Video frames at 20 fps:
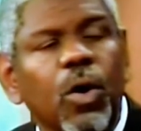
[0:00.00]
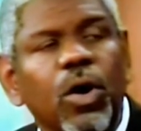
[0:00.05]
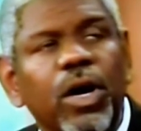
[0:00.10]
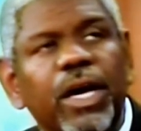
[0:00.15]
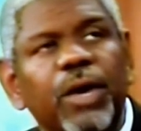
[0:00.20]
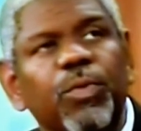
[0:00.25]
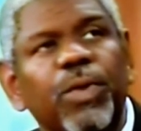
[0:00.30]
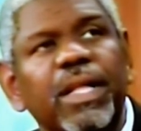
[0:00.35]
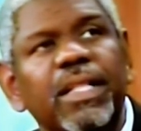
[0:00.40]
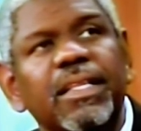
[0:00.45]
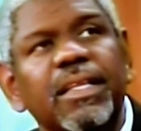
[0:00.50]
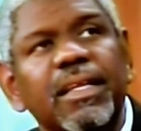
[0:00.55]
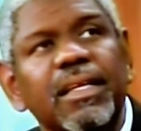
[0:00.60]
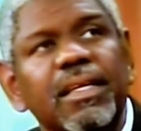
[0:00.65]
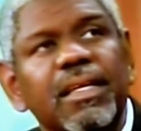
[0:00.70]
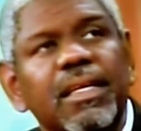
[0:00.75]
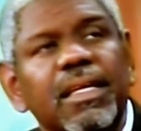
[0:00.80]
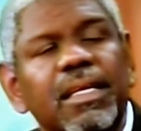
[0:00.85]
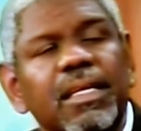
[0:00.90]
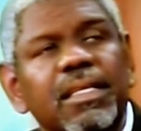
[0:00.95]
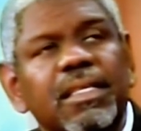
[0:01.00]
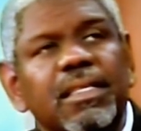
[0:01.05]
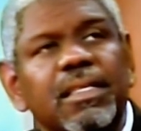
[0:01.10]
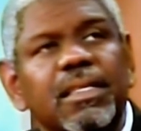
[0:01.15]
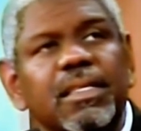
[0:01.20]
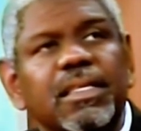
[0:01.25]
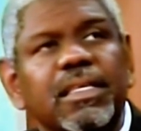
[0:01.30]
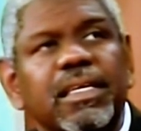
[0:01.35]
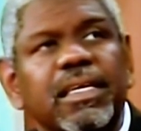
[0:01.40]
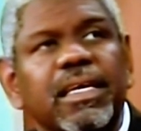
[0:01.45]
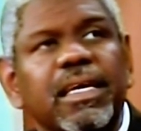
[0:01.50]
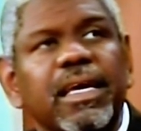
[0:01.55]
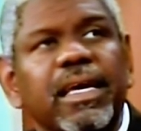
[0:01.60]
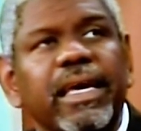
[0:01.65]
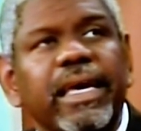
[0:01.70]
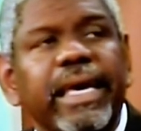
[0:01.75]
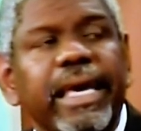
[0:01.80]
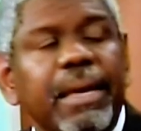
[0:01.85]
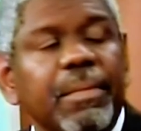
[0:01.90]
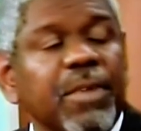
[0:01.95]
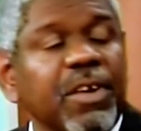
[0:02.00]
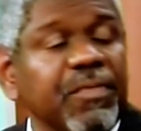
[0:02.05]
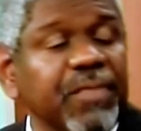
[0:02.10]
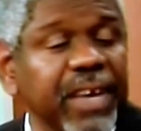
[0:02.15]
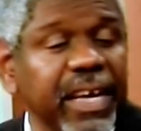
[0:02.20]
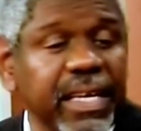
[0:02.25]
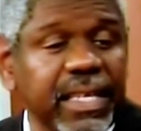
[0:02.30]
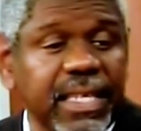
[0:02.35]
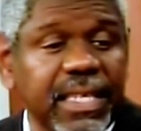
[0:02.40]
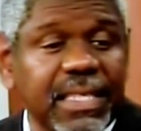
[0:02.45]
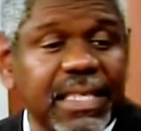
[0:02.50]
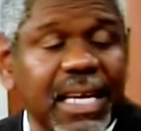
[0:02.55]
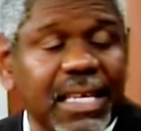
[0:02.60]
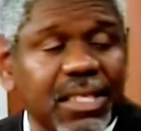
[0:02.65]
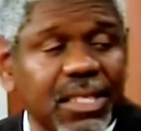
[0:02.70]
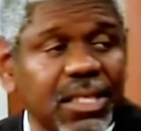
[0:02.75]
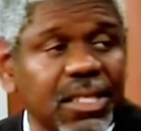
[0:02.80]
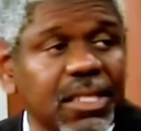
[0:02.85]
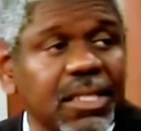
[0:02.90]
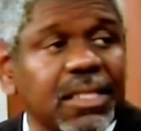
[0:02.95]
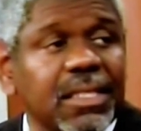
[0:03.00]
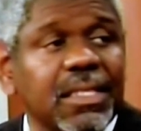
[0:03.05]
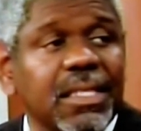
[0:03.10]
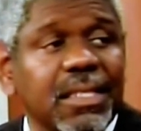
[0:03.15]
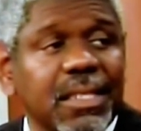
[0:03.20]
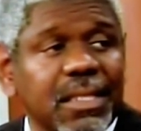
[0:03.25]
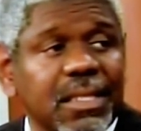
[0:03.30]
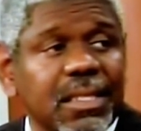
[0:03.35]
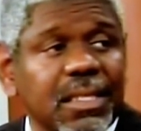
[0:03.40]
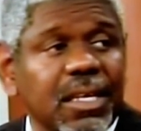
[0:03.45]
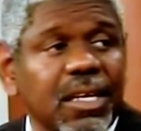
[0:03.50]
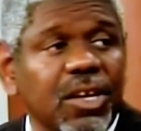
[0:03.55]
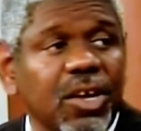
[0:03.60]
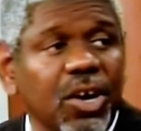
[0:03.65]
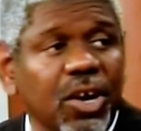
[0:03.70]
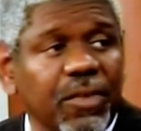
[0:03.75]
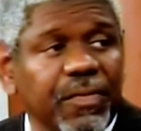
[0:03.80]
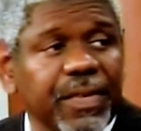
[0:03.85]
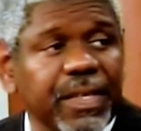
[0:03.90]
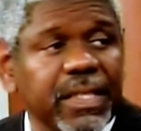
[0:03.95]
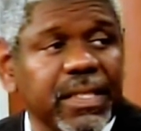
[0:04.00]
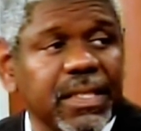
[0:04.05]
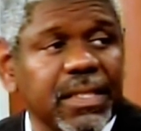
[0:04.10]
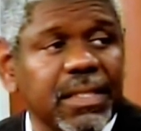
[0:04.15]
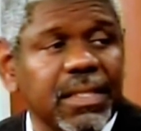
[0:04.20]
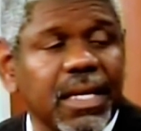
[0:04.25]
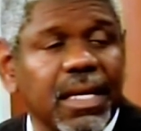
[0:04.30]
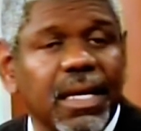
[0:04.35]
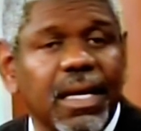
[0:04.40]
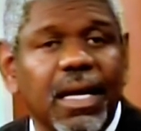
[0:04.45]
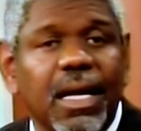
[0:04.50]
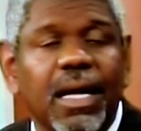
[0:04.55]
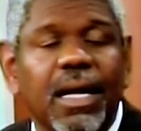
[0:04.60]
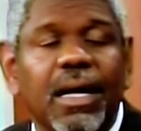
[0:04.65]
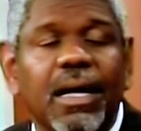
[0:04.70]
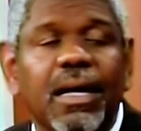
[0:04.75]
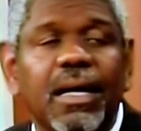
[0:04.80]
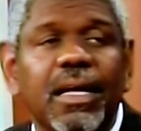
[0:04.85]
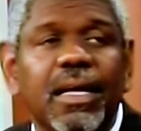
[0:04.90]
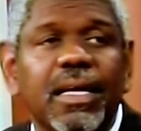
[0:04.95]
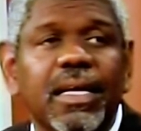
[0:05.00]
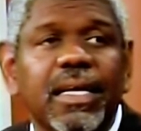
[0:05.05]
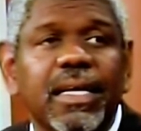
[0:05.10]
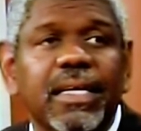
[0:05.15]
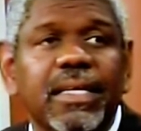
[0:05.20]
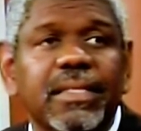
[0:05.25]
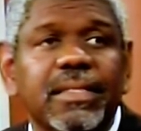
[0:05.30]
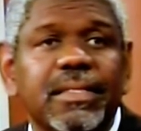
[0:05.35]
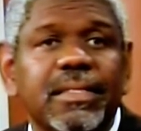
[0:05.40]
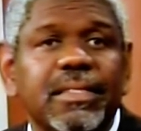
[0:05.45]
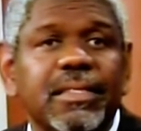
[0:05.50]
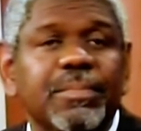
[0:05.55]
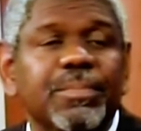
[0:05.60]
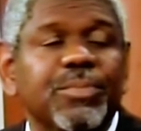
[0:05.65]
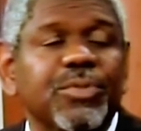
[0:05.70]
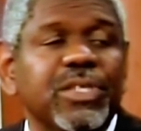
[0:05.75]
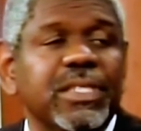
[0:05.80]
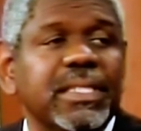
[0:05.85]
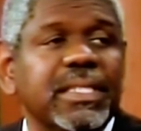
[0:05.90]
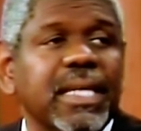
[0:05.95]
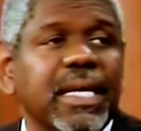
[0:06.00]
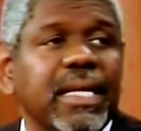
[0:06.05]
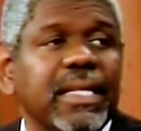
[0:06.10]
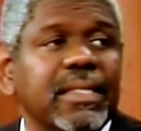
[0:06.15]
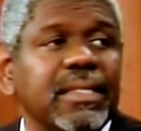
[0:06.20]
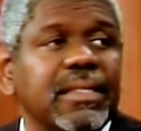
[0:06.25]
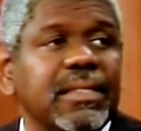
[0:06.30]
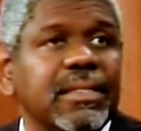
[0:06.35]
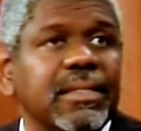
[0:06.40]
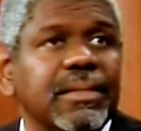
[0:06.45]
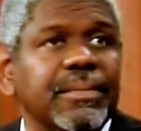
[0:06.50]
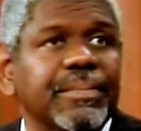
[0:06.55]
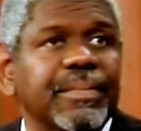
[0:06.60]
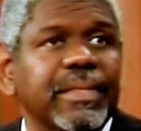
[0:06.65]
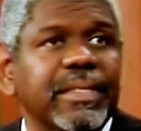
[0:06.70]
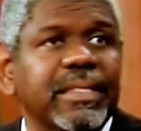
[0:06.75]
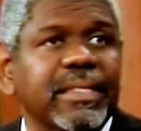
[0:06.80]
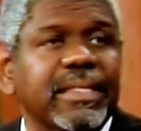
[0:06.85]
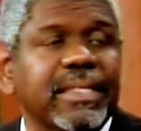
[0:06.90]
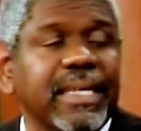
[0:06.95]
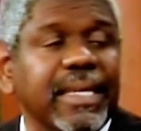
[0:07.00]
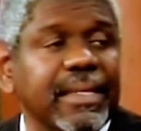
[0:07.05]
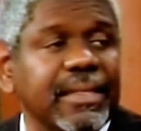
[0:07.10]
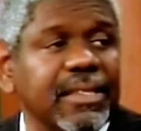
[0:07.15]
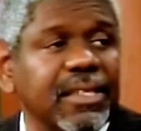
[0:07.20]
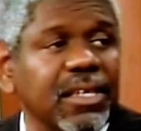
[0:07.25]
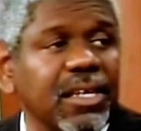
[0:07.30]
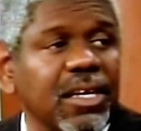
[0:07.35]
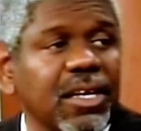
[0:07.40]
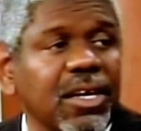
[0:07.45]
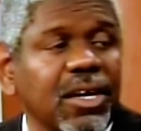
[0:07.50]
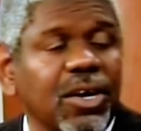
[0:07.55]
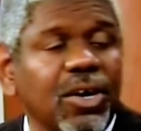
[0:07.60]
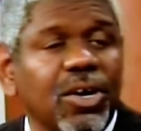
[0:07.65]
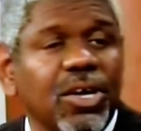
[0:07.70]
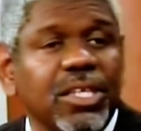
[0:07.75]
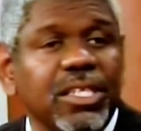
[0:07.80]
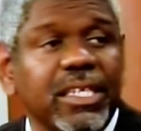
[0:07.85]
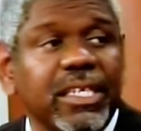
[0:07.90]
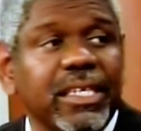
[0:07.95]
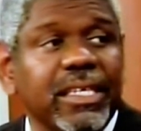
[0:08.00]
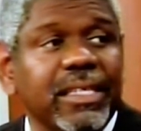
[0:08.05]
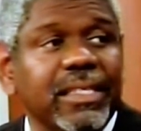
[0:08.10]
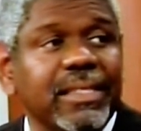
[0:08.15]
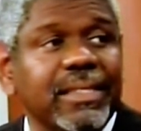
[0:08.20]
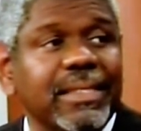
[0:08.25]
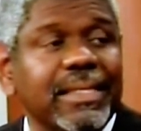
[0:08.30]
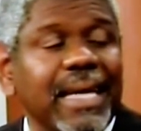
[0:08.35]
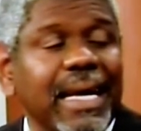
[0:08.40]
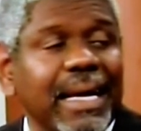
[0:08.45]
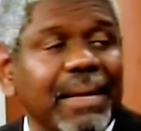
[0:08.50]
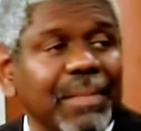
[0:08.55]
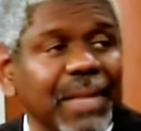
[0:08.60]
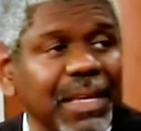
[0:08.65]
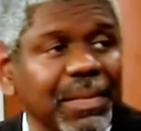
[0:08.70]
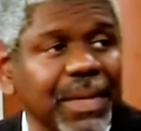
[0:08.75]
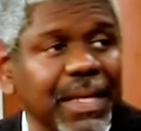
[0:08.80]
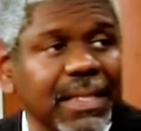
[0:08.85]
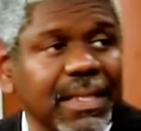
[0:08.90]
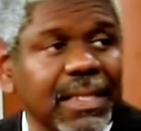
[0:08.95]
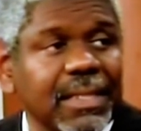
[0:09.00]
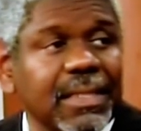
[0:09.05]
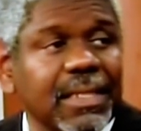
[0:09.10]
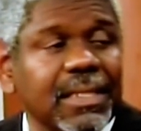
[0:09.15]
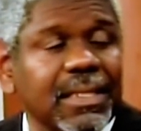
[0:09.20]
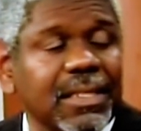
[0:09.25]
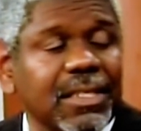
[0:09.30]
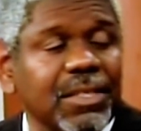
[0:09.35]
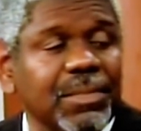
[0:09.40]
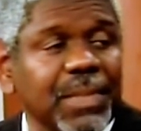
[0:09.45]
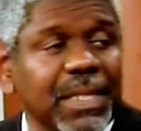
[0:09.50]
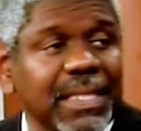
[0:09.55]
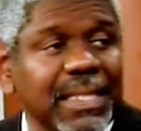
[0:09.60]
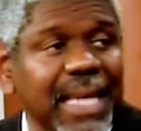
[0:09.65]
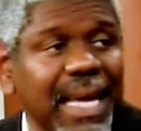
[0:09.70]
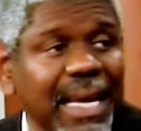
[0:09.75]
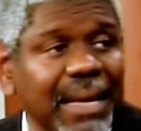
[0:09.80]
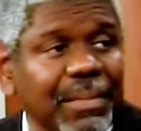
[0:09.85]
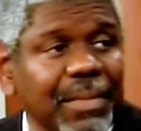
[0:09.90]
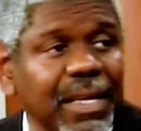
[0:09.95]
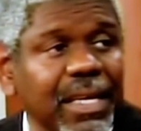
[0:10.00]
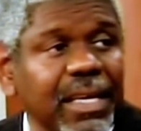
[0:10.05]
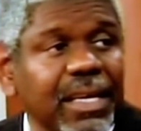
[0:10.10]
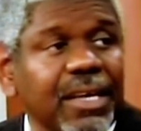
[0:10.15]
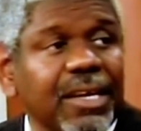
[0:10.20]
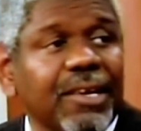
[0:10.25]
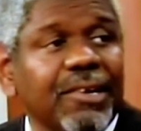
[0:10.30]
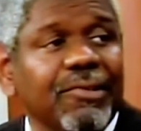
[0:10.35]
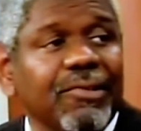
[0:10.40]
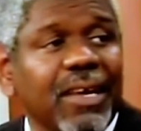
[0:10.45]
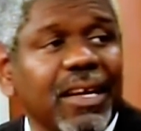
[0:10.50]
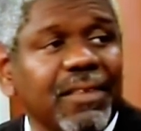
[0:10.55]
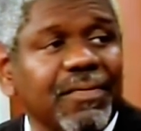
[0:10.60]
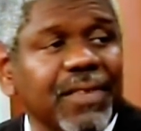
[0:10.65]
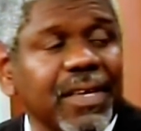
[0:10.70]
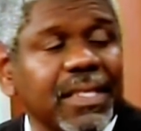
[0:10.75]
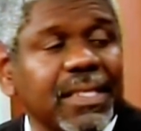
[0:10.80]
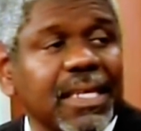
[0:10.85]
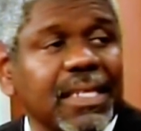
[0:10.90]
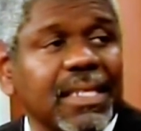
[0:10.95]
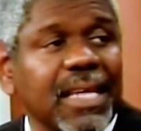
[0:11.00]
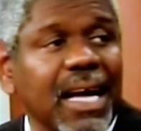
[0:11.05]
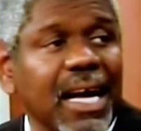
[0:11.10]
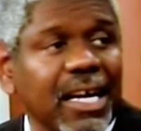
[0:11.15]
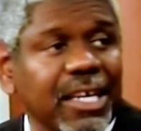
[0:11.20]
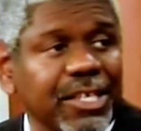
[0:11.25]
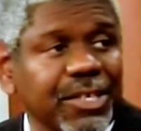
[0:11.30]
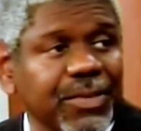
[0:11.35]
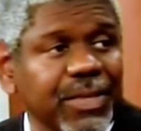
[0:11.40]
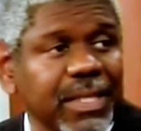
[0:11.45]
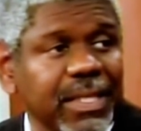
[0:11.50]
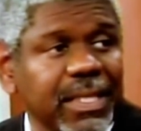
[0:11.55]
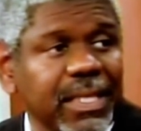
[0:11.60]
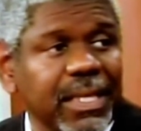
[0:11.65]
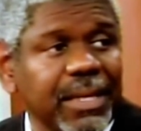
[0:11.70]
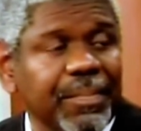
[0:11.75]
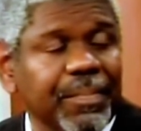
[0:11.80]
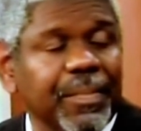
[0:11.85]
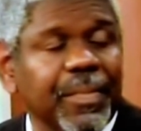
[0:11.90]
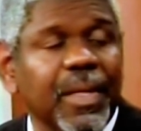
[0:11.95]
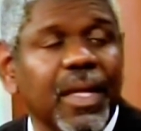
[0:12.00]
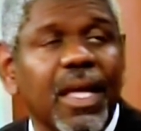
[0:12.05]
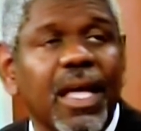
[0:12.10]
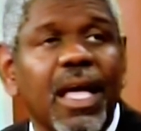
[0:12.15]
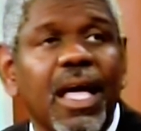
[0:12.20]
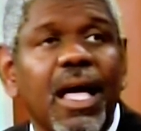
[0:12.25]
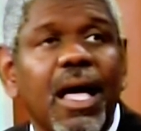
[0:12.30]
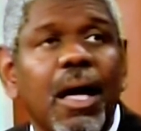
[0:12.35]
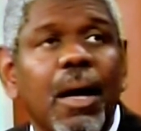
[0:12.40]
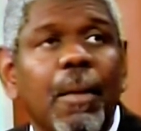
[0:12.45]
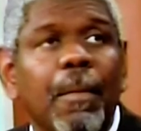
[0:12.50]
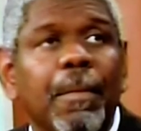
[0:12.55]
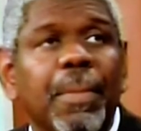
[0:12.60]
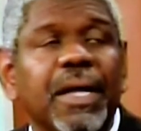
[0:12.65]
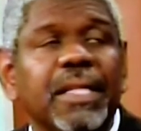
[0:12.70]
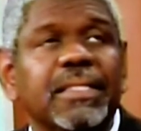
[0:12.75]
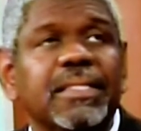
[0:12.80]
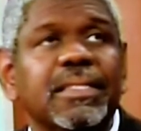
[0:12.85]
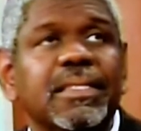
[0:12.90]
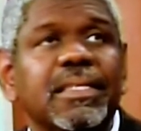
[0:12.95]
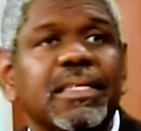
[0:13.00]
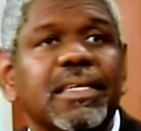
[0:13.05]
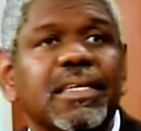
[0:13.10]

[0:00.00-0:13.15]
Okay, well, the aim of any national statistical office uh, is to present data on a timely basis. It should be timely, relevant, and accuracy. But